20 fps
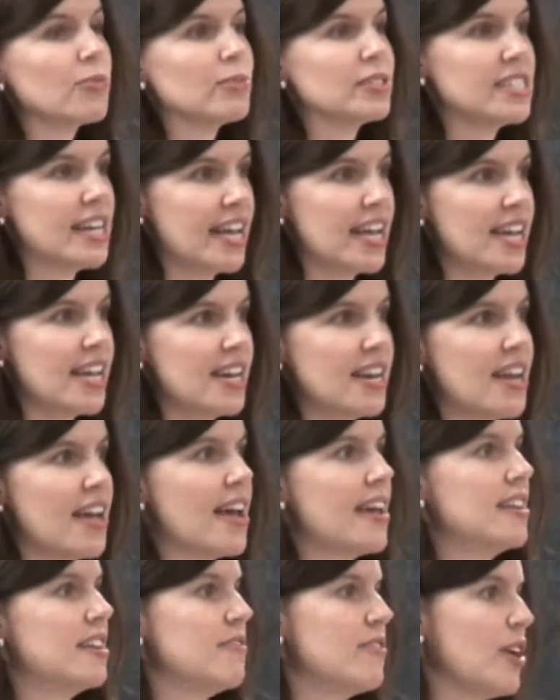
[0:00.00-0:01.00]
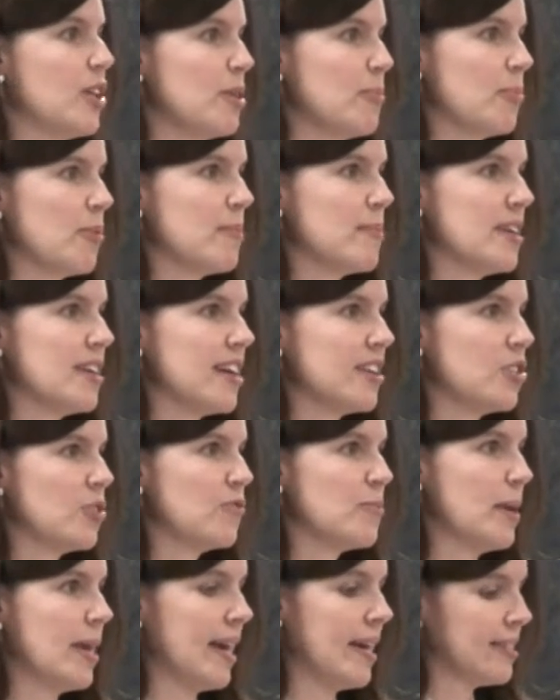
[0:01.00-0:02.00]
retain, and develop women at
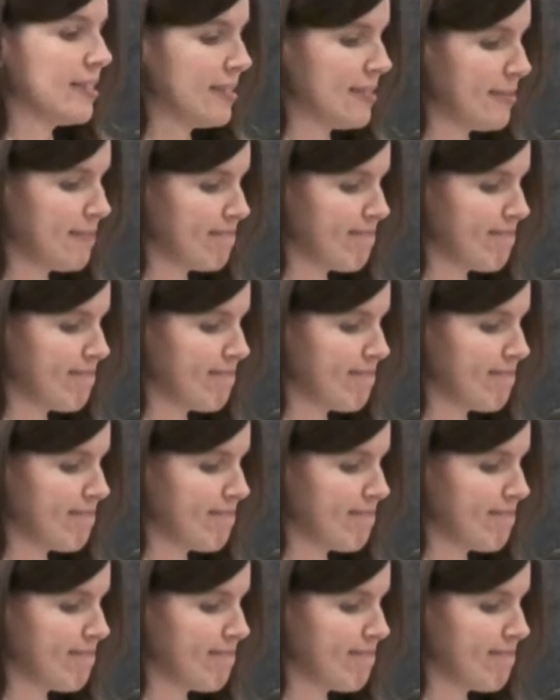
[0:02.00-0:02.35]
UPS.